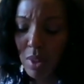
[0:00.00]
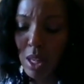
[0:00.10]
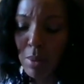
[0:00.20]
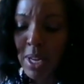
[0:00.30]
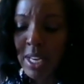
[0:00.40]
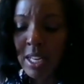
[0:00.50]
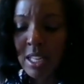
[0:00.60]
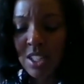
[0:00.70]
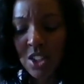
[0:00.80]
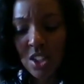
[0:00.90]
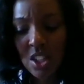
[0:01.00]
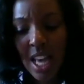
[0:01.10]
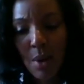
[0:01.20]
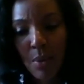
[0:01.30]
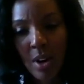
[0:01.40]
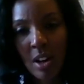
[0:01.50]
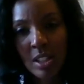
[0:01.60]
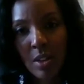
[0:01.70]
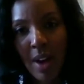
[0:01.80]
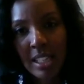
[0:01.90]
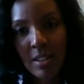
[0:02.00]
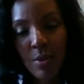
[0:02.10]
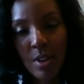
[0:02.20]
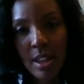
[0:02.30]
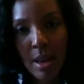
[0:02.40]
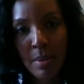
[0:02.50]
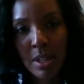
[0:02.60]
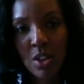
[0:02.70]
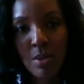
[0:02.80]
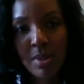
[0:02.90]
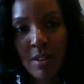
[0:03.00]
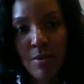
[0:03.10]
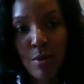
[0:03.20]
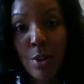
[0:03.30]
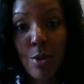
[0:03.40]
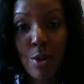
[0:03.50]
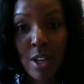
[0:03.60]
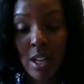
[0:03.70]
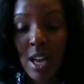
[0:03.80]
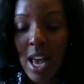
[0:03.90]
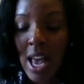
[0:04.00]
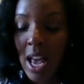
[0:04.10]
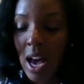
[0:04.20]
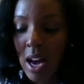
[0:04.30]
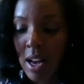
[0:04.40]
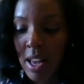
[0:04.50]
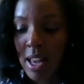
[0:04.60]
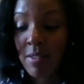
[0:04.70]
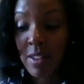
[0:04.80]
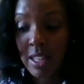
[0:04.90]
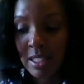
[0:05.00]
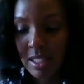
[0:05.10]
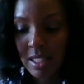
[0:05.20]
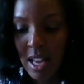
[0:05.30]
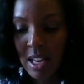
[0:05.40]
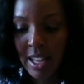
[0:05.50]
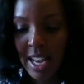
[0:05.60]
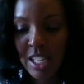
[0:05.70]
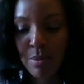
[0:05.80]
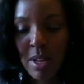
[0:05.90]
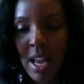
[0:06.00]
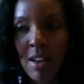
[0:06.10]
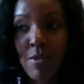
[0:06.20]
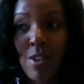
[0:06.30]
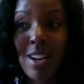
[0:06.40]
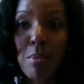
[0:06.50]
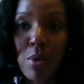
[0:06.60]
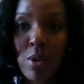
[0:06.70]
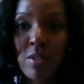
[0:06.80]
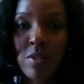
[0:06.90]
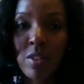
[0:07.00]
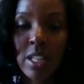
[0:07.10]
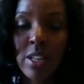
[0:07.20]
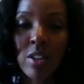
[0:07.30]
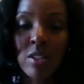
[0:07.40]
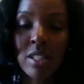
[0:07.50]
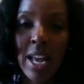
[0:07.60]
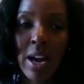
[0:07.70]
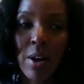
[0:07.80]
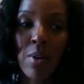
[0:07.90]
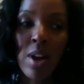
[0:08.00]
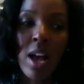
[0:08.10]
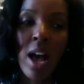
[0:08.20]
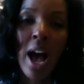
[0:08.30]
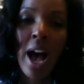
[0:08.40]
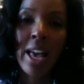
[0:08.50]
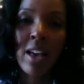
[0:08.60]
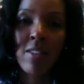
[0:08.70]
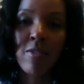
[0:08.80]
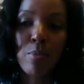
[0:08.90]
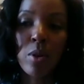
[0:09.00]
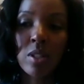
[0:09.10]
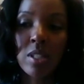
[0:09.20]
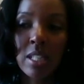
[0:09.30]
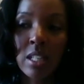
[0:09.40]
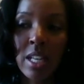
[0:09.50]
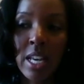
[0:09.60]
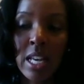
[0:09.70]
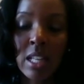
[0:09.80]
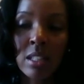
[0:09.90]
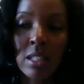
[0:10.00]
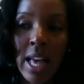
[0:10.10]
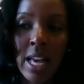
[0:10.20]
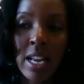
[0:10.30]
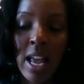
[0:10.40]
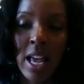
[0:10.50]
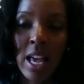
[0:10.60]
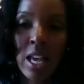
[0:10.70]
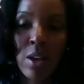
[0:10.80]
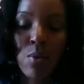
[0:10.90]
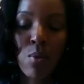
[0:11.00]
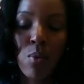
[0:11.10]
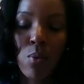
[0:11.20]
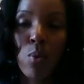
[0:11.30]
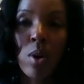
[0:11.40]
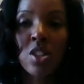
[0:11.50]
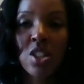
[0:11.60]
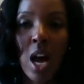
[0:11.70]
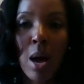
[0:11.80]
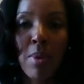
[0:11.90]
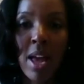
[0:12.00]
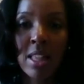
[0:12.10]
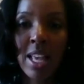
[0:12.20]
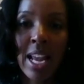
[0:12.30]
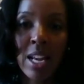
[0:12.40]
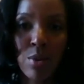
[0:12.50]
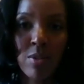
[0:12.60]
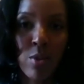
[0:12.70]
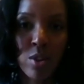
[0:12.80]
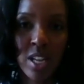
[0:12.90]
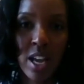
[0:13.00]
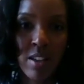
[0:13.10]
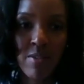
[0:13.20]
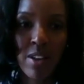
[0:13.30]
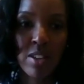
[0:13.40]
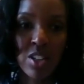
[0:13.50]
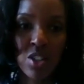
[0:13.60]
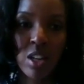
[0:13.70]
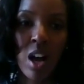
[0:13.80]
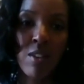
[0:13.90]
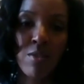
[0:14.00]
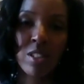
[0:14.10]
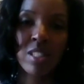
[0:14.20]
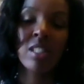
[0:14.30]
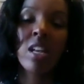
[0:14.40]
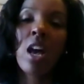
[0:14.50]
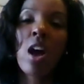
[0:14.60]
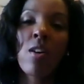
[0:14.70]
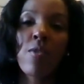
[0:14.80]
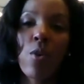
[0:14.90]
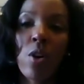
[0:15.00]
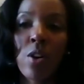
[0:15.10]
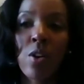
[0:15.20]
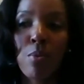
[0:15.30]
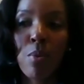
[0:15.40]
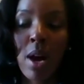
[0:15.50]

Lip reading: But in addition to that, we are also active with them in terms of recruiting events and engagement. And for a number of years now, I have personally led a workshop at the annual Forte Foundation Conference for